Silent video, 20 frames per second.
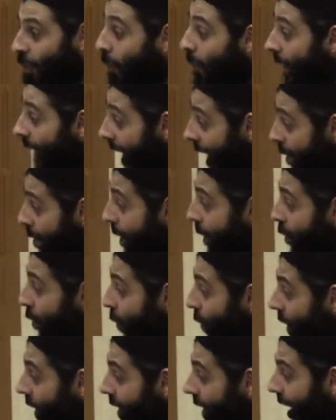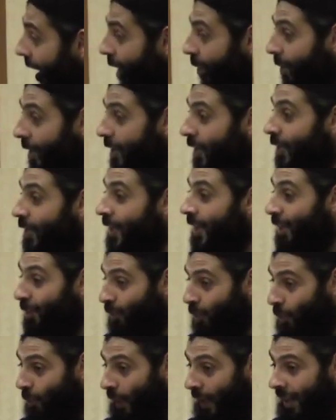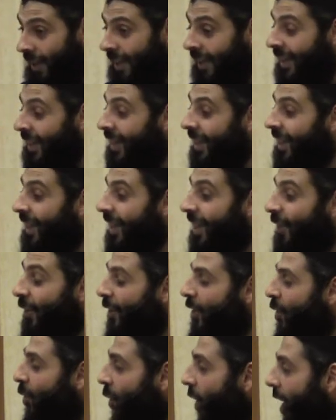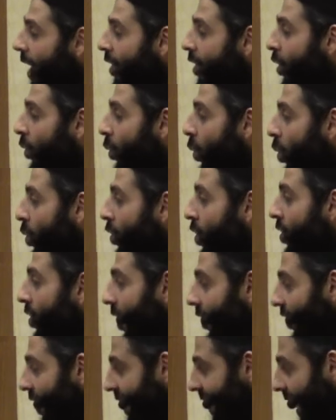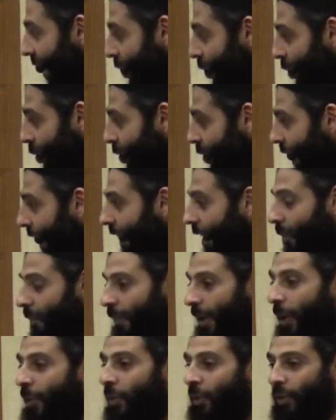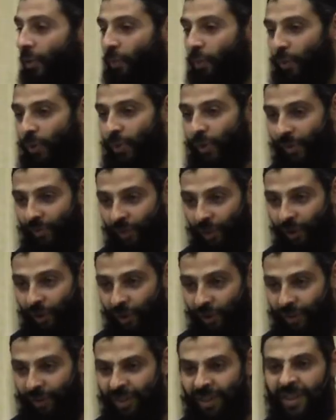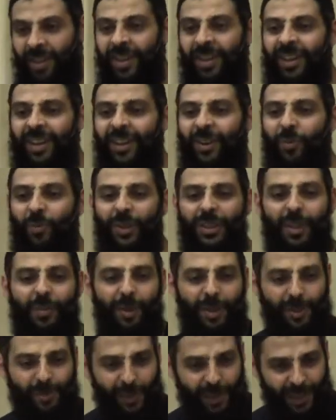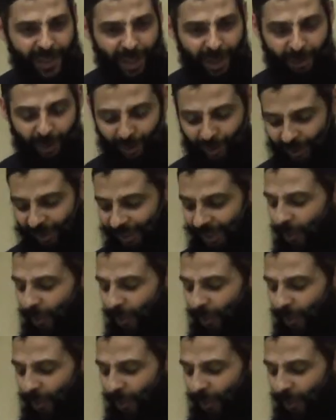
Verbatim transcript: To be able to win, I must, if you will, restrain the forces of the self and empower the force of the heart. What am I speaking about?